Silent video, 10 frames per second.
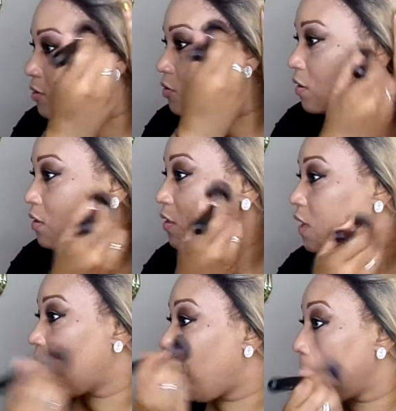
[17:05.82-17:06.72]
or
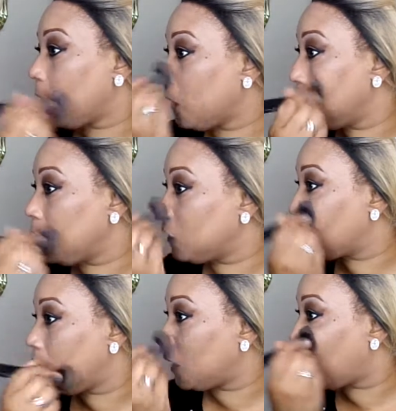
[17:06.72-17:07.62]

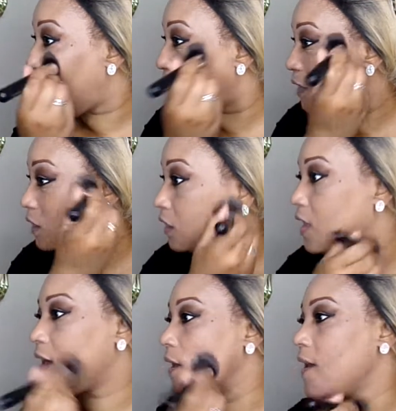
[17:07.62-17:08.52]
anything like
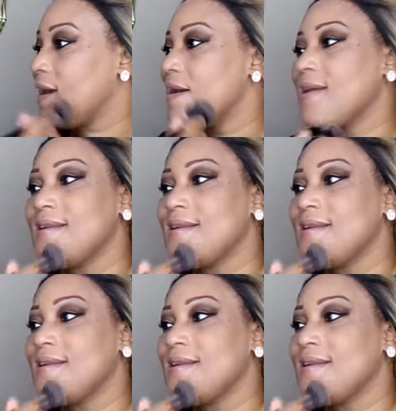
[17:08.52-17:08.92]
that.